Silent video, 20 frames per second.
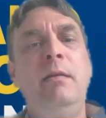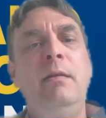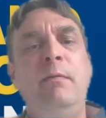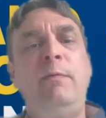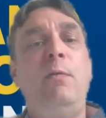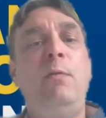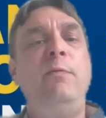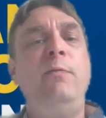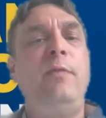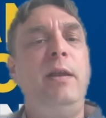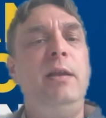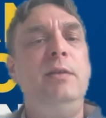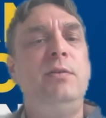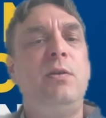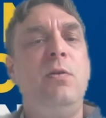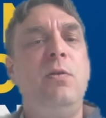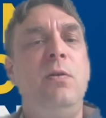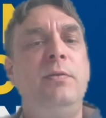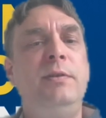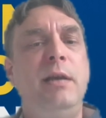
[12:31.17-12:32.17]
feel free to
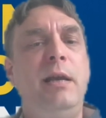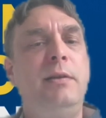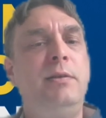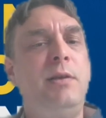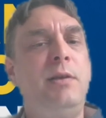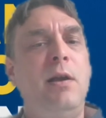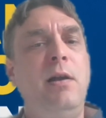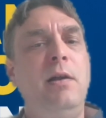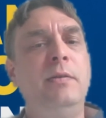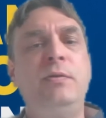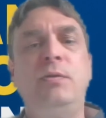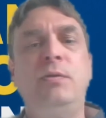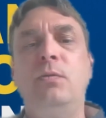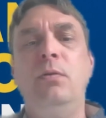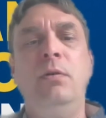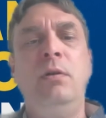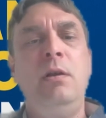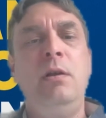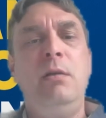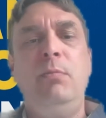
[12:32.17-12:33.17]
contact us
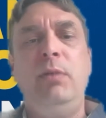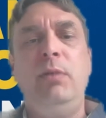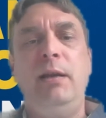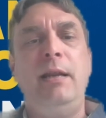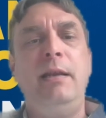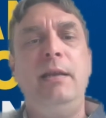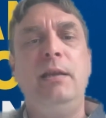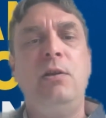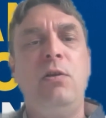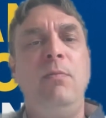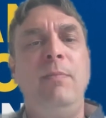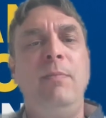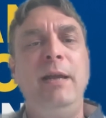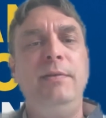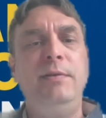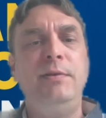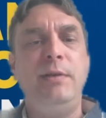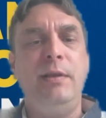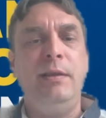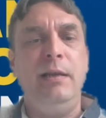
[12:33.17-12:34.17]
or put any
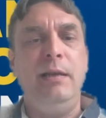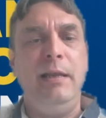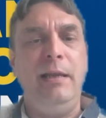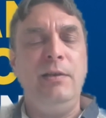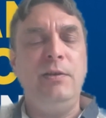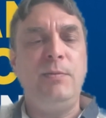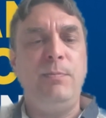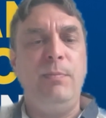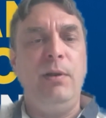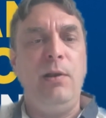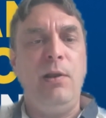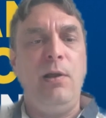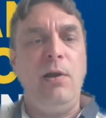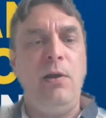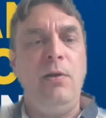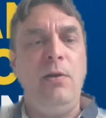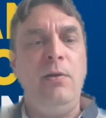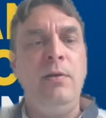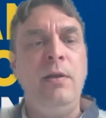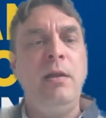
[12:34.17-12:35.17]
comments in the links
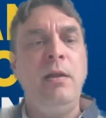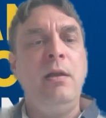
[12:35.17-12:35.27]
below.